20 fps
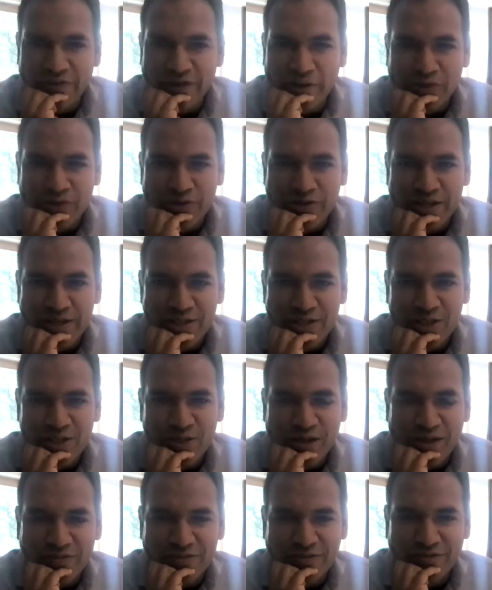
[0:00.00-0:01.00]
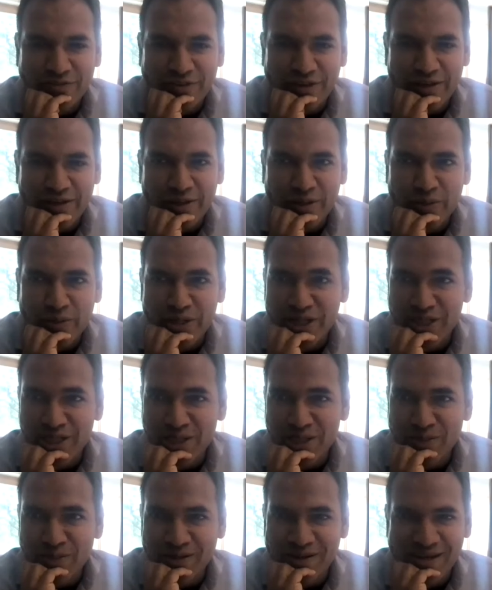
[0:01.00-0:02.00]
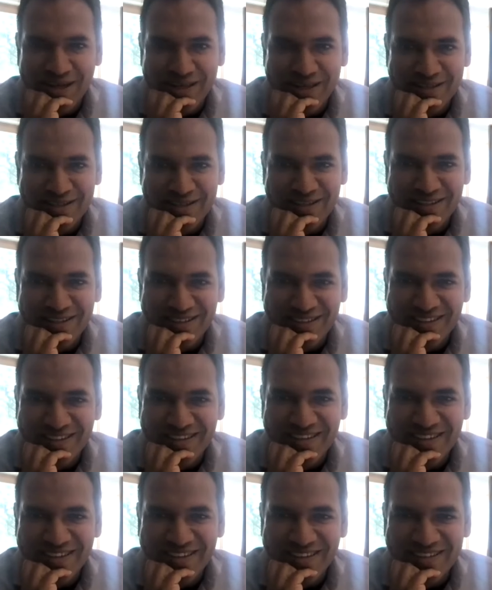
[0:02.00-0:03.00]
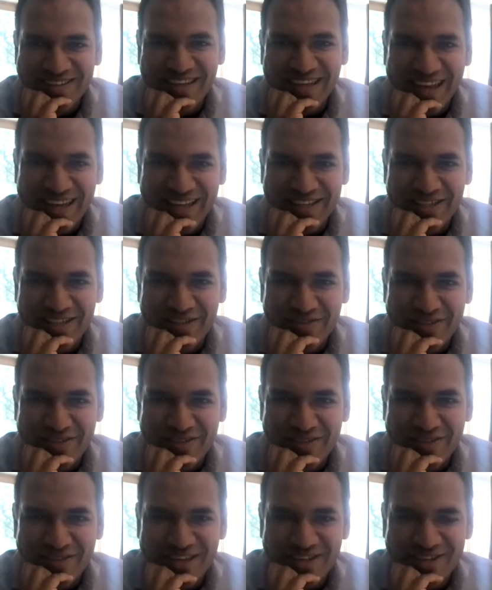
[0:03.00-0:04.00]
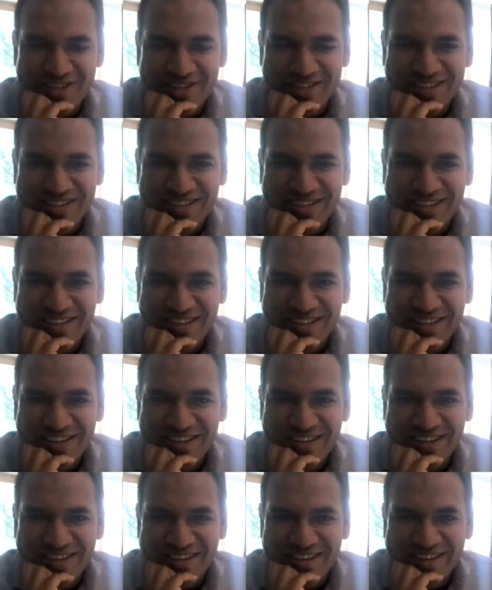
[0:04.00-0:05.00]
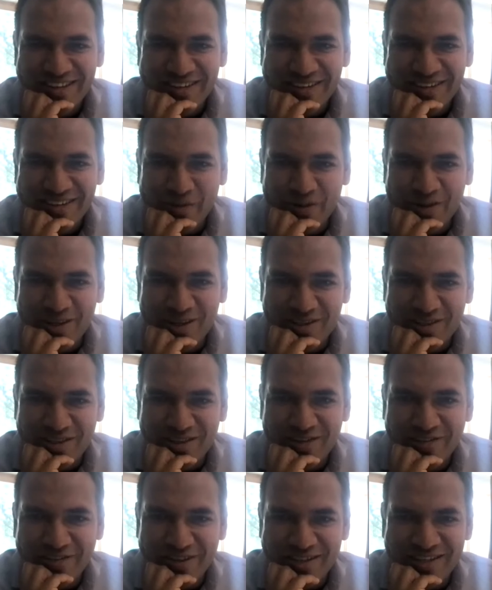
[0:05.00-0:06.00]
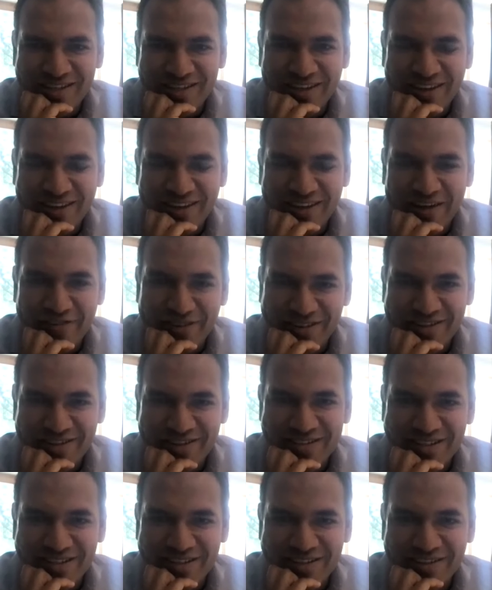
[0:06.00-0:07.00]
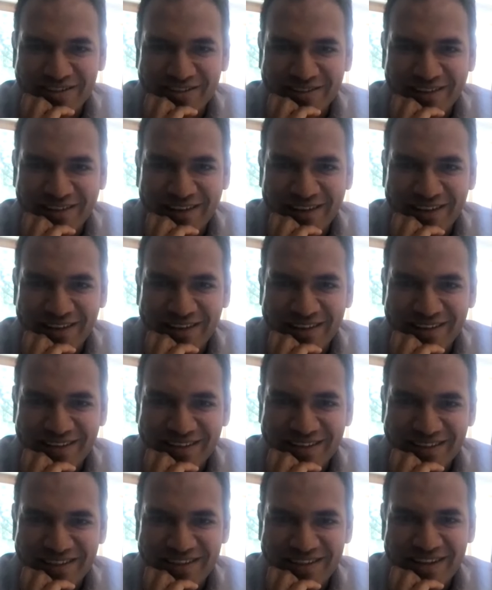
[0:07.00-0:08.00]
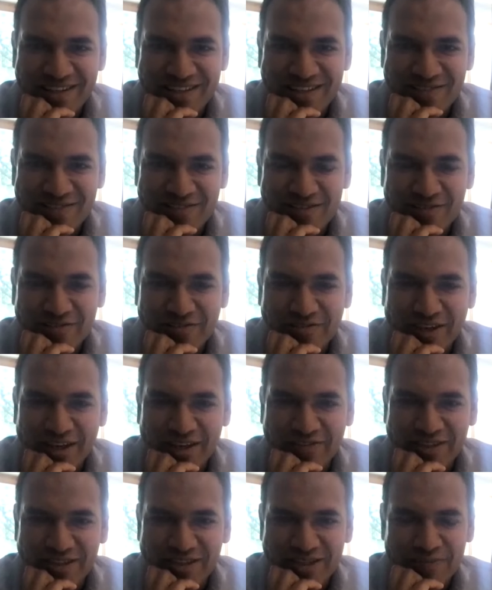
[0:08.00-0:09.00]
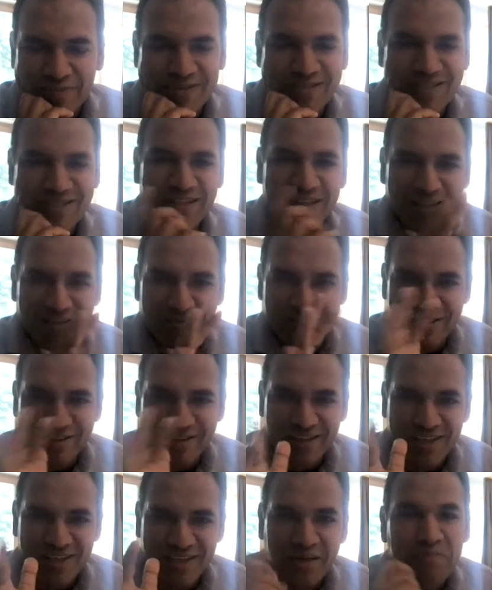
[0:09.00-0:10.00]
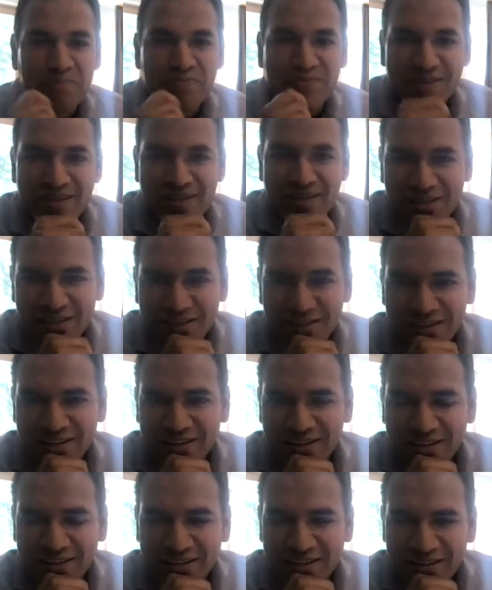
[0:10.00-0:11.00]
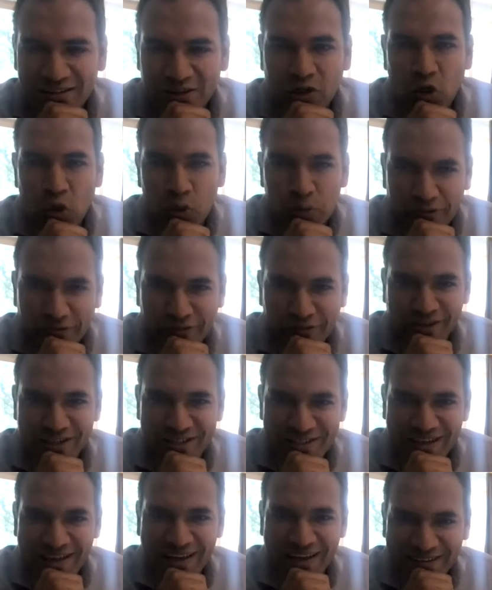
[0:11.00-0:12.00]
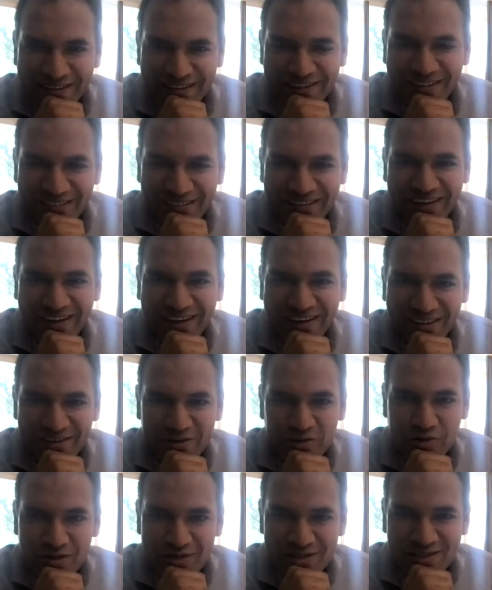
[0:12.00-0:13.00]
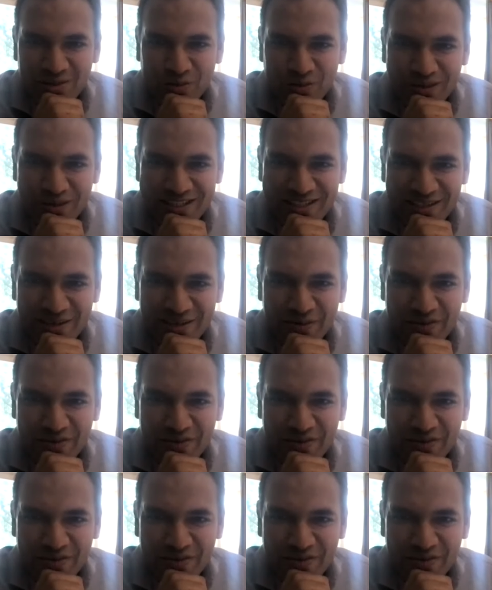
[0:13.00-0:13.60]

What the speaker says: I want to let you have the final words. We're heading to the end of this session. What do you think fintech in Africa is going to look like in the next 3 to 5 years, particularly given the global fintech and risk winter